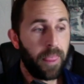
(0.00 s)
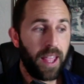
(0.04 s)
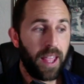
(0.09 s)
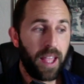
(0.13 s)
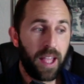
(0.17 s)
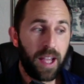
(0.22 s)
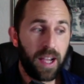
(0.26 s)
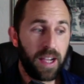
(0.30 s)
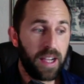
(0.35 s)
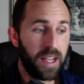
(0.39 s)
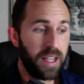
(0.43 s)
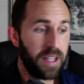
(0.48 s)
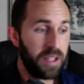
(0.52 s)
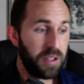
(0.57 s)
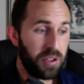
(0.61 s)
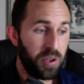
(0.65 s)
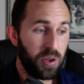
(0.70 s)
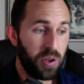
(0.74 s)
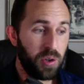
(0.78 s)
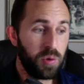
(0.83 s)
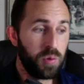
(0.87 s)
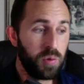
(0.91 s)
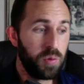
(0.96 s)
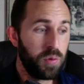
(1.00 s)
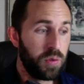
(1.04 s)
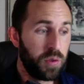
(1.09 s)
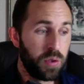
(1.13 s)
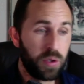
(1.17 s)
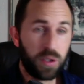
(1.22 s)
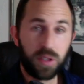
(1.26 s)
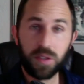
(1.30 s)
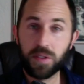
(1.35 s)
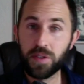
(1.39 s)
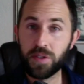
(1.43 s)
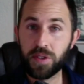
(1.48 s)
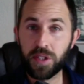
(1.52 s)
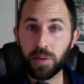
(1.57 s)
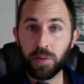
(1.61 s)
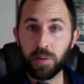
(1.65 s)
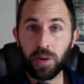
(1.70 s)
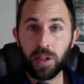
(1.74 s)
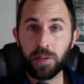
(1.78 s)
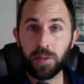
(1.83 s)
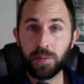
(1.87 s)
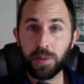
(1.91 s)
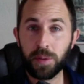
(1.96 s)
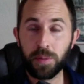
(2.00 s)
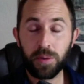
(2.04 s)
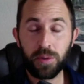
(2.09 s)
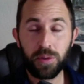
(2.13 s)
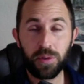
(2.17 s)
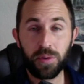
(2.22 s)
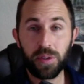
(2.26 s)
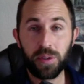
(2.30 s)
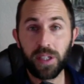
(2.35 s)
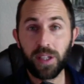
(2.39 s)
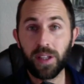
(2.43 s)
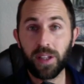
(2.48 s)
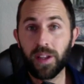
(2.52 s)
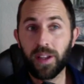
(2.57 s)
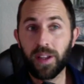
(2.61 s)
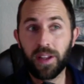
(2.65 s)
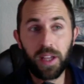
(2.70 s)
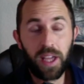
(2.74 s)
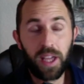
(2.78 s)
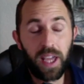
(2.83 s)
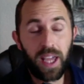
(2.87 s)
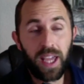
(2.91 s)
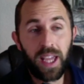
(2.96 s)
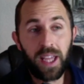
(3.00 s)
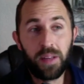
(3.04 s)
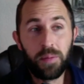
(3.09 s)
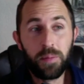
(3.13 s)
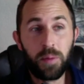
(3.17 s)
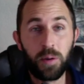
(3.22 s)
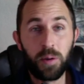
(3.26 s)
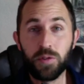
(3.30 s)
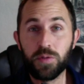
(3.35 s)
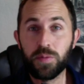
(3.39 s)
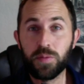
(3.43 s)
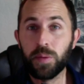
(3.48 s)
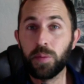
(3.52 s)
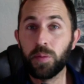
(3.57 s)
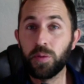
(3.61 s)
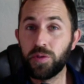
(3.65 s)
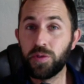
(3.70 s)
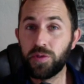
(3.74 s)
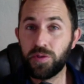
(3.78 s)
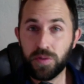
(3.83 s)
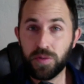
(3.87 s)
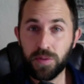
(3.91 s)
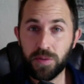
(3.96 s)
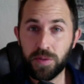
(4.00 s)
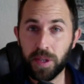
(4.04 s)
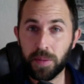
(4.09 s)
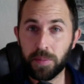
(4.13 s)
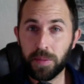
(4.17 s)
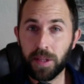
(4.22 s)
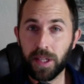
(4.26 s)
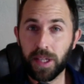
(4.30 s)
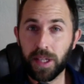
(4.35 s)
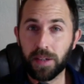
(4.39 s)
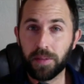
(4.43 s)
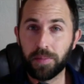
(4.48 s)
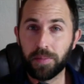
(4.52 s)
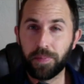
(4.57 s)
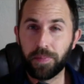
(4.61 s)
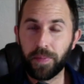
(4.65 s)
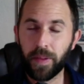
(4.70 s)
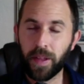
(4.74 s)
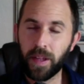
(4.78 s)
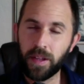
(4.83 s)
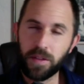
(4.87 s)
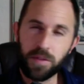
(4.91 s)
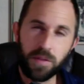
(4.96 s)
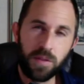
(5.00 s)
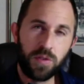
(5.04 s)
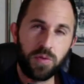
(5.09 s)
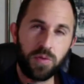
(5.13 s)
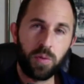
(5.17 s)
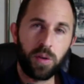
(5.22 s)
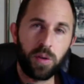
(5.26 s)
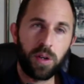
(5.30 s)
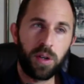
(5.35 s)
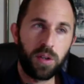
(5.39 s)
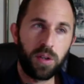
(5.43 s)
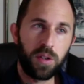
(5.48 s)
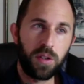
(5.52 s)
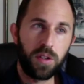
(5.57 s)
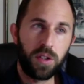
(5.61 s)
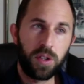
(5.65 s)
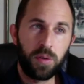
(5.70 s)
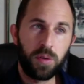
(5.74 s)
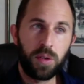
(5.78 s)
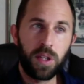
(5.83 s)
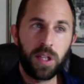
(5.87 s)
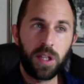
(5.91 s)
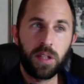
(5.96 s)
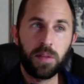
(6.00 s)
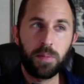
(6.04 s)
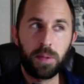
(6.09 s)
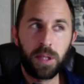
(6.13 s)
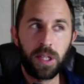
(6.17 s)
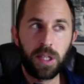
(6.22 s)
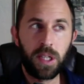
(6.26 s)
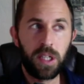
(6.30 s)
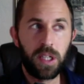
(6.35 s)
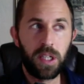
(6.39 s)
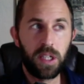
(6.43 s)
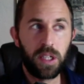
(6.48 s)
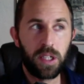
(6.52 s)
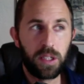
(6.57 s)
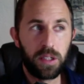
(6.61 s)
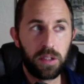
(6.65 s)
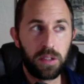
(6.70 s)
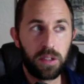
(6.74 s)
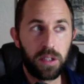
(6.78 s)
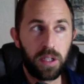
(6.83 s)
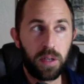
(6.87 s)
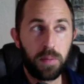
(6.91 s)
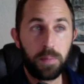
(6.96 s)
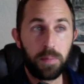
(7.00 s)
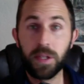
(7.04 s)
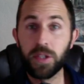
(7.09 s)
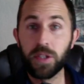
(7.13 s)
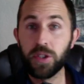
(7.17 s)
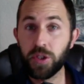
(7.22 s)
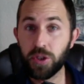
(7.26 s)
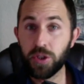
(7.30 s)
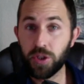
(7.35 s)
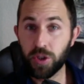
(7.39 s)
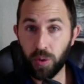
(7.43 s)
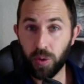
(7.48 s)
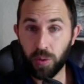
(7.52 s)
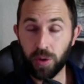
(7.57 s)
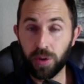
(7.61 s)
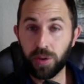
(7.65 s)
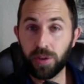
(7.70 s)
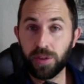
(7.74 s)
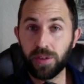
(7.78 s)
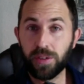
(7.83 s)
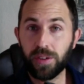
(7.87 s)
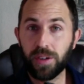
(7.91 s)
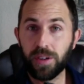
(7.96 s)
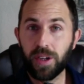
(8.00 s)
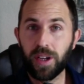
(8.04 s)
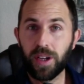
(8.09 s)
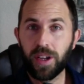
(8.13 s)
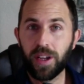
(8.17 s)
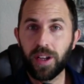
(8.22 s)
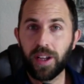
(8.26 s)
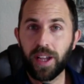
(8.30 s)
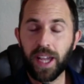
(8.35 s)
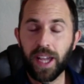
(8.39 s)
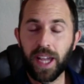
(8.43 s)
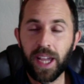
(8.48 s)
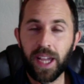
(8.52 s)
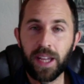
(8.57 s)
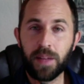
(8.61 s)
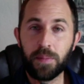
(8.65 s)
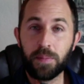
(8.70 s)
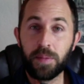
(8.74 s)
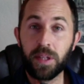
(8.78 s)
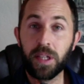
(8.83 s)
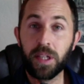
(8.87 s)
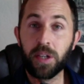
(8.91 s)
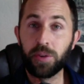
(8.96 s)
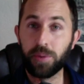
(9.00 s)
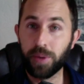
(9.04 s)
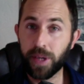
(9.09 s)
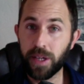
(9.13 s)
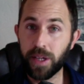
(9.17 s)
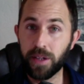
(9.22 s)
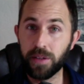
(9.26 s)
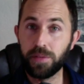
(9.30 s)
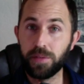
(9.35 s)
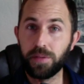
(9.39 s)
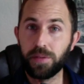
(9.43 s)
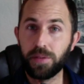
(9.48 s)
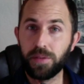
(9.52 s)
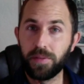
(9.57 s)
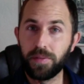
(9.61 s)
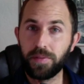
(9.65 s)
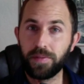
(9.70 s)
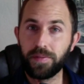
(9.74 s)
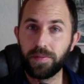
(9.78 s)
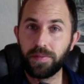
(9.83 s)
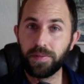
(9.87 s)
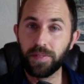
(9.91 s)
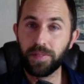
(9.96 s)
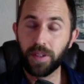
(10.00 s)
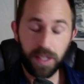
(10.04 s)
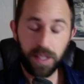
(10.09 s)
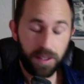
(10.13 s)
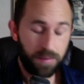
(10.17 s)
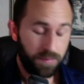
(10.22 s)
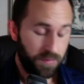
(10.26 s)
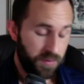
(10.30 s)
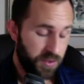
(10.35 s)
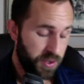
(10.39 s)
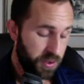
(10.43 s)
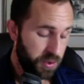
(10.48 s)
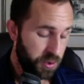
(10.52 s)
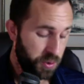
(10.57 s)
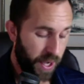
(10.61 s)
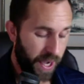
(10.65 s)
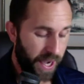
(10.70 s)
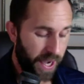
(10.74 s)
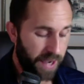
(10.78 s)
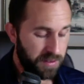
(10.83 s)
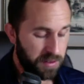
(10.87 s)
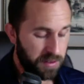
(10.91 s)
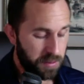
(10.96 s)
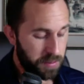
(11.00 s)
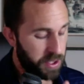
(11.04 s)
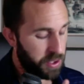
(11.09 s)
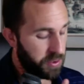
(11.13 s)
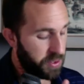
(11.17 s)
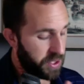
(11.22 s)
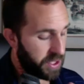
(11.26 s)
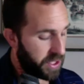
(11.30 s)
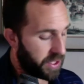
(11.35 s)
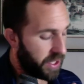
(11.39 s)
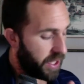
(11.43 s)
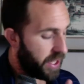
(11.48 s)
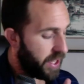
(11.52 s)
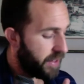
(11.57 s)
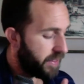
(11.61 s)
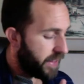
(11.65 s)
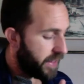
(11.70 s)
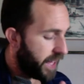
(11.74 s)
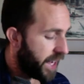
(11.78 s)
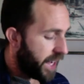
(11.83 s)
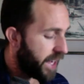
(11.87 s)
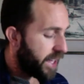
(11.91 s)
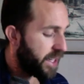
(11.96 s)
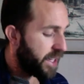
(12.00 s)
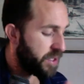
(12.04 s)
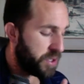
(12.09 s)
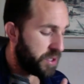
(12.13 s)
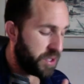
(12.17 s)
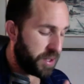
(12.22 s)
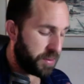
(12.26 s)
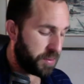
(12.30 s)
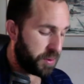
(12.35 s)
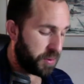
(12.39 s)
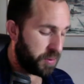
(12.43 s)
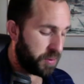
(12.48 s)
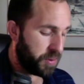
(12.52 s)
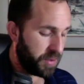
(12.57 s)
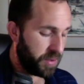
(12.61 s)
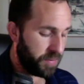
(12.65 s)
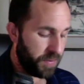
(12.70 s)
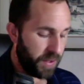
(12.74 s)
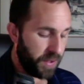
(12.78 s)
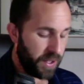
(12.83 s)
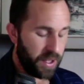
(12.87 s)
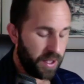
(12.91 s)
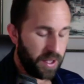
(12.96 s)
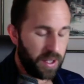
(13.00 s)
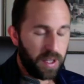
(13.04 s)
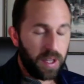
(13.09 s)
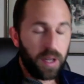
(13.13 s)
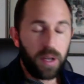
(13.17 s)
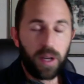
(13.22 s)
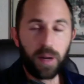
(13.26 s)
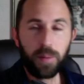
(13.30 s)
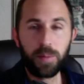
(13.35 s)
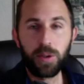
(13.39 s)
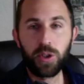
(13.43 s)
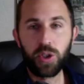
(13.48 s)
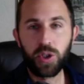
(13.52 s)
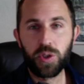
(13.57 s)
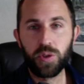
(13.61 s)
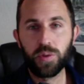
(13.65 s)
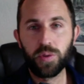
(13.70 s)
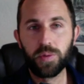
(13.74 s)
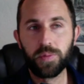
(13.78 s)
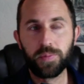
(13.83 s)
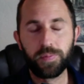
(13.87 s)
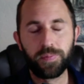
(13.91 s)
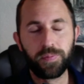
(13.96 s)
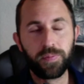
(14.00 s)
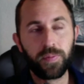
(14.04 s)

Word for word: Uh, go look to see what other people are doing. And most people just do the same thing. So, this is where you need to be a, a business owner and be creative. All right. So, you have to be unique. That is number one. Number two,